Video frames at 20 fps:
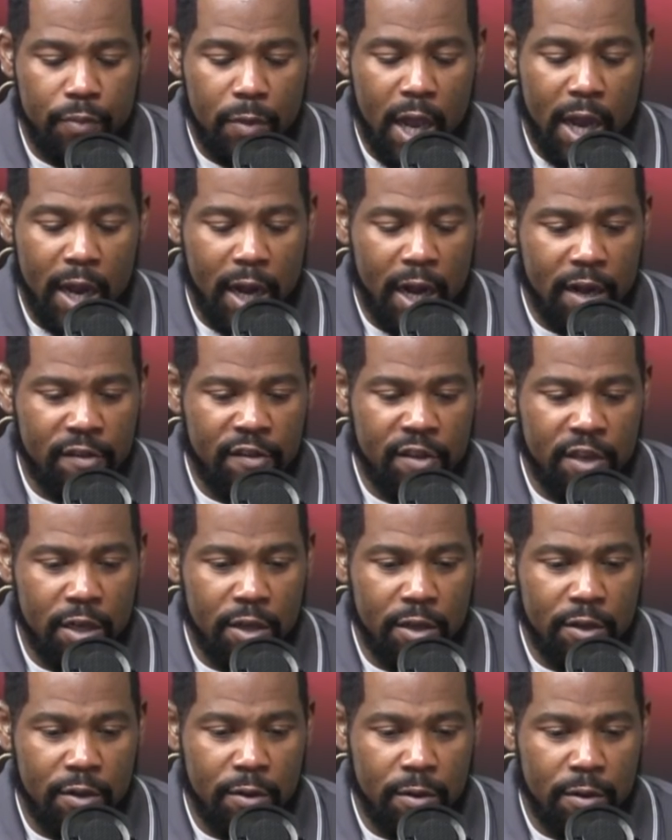I got to tell
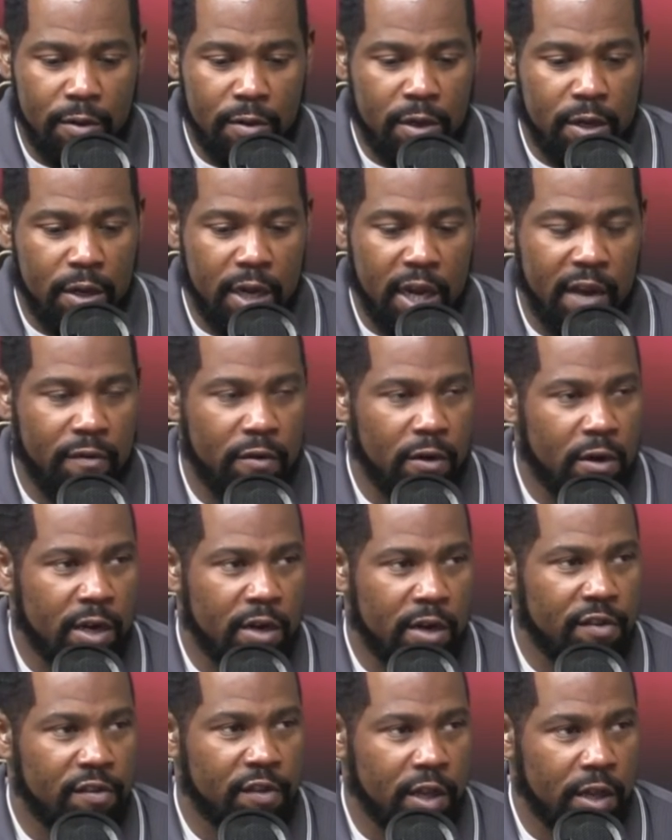you, never
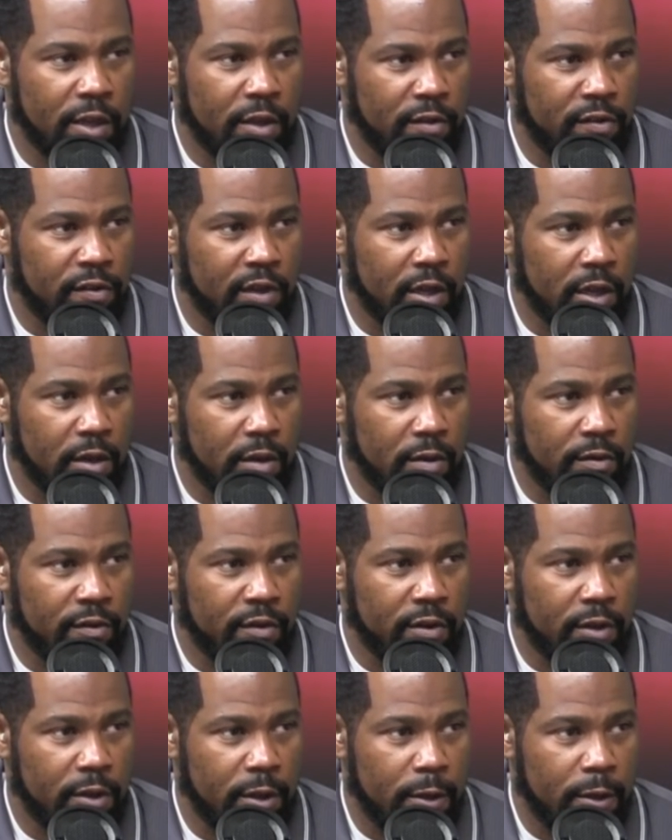undersell yourselves.